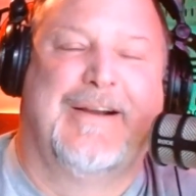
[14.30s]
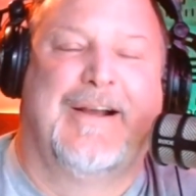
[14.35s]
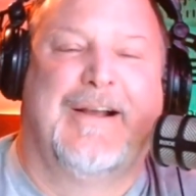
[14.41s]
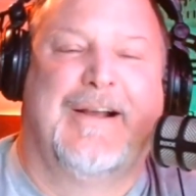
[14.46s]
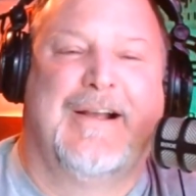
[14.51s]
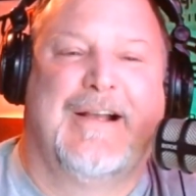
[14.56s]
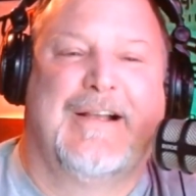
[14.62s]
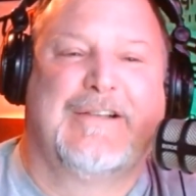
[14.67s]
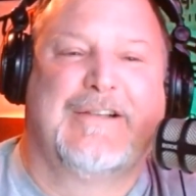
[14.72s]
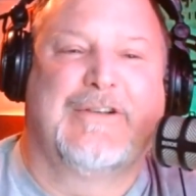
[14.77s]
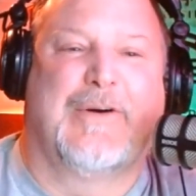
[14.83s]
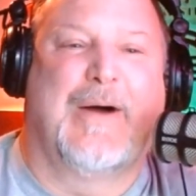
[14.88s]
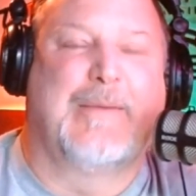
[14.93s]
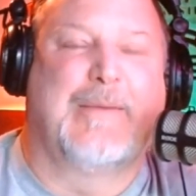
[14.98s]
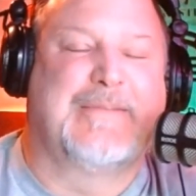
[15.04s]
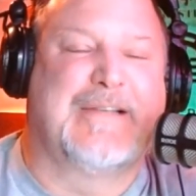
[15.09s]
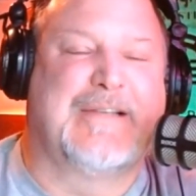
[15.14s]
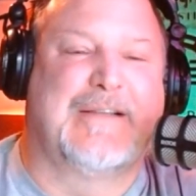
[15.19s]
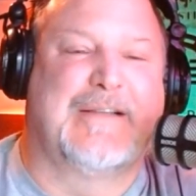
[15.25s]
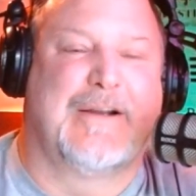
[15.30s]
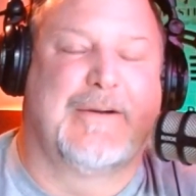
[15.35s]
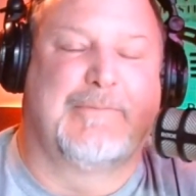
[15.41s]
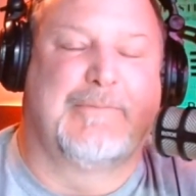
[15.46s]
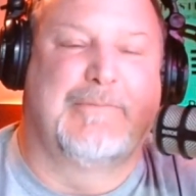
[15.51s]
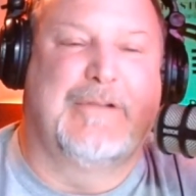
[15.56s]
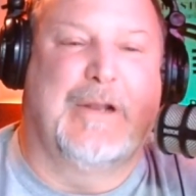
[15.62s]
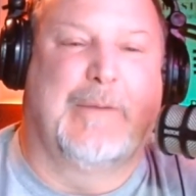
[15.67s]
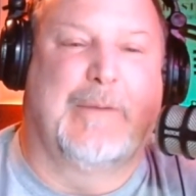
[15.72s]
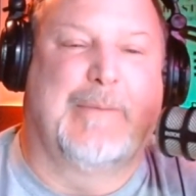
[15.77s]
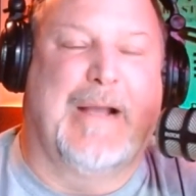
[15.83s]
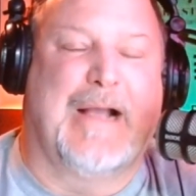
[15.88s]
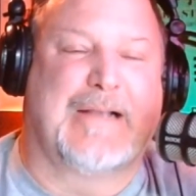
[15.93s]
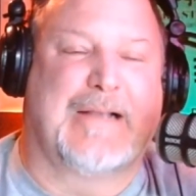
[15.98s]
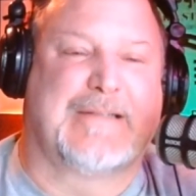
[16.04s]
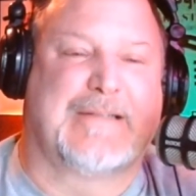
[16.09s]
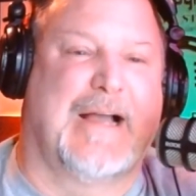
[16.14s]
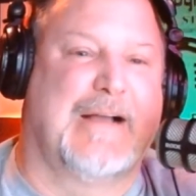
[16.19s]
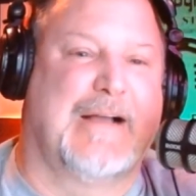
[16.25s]
So I'm sitting there,
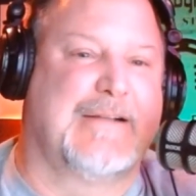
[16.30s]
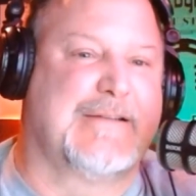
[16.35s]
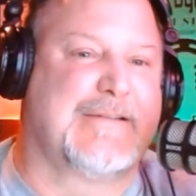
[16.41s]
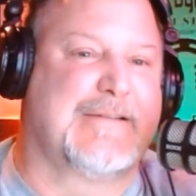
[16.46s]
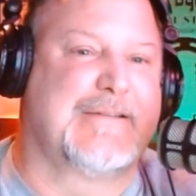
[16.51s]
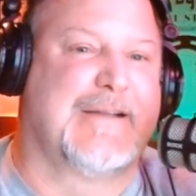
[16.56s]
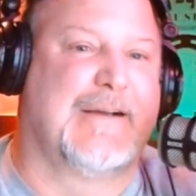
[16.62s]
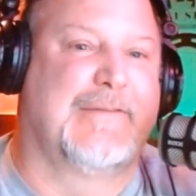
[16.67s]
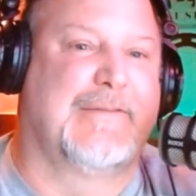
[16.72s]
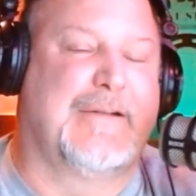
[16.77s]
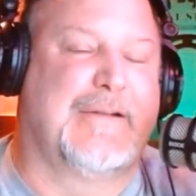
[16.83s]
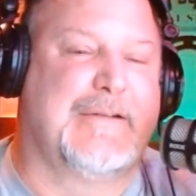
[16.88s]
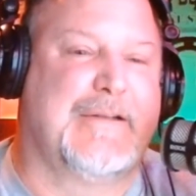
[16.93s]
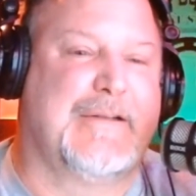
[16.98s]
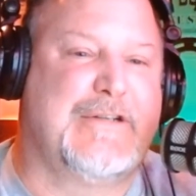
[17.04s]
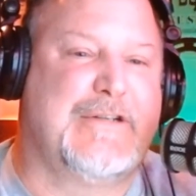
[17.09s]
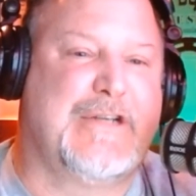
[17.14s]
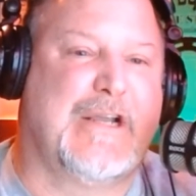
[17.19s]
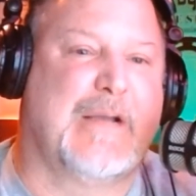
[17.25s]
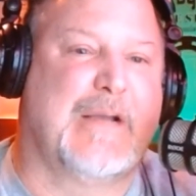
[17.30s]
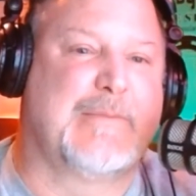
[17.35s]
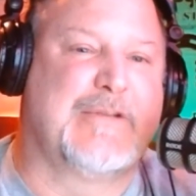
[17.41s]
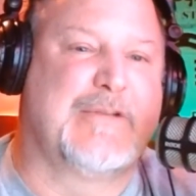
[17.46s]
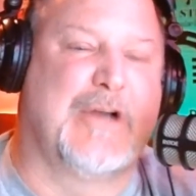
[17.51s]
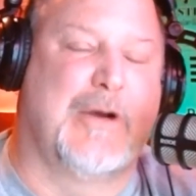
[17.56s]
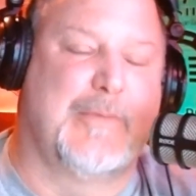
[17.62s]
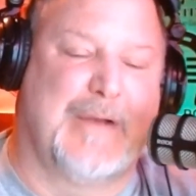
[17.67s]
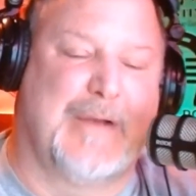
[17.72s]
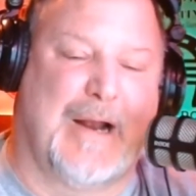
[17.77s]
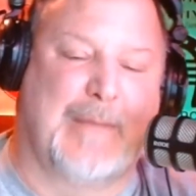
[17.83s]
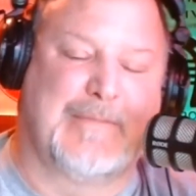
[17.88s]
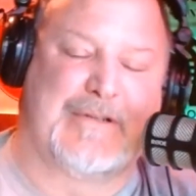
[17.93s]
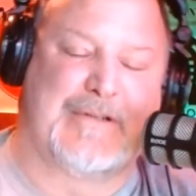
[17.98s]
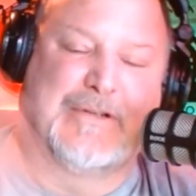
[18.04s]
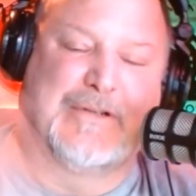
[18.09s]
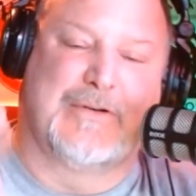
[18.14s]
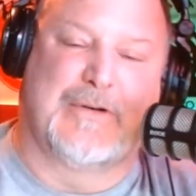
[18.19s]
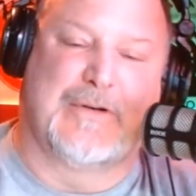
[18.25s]
passed out and stuff, and she comes home and I'm
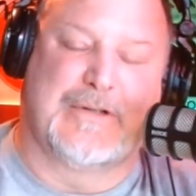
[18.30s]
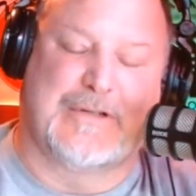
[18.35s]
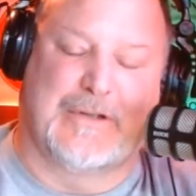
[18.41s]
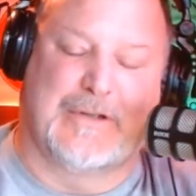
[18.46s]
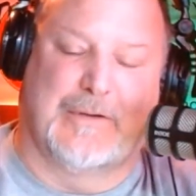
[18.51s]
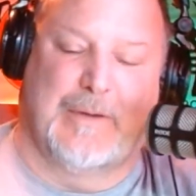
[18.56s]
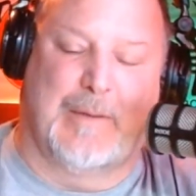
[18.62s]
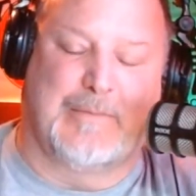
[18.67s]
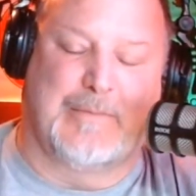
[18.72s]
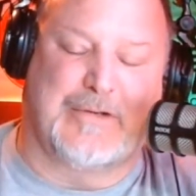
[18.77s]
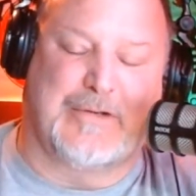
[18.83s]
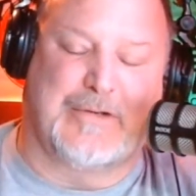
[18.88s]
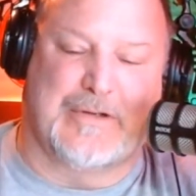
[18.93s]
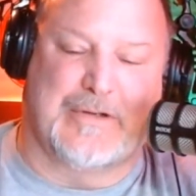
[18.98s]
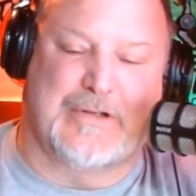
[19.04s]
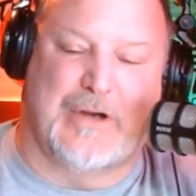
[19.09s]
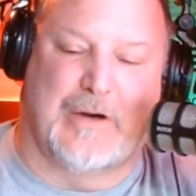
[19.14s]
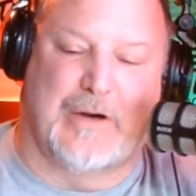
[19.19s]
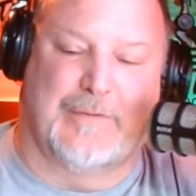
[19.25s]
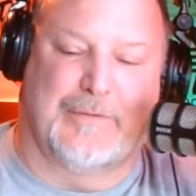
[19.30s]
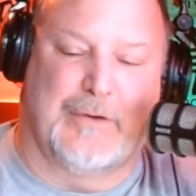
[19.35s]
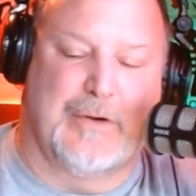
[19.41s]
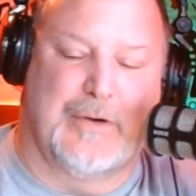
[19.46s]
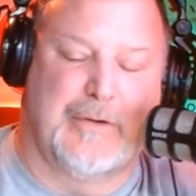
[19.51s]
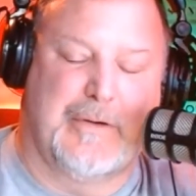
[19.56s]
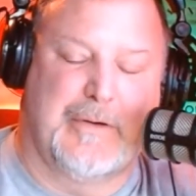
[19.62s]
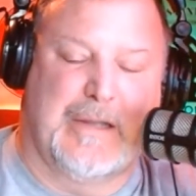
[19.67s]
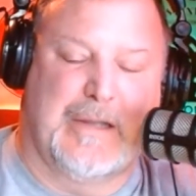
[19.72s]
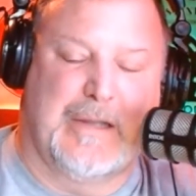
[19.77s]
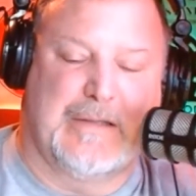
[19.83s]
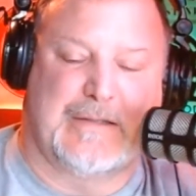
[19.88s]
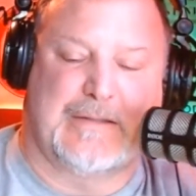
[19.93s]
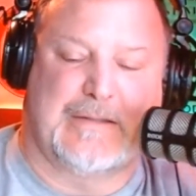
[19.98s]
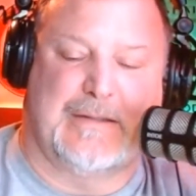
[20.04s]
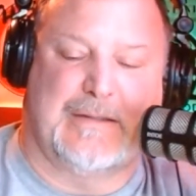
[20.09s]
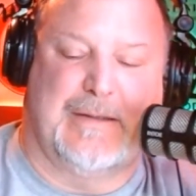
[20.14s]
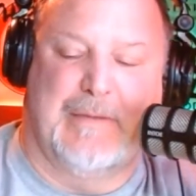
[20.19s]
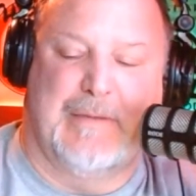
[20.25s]
snoring, so I'm sure it's hard for her to get to
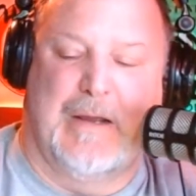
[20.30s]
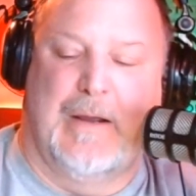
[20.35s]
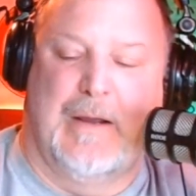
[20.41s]
sleep.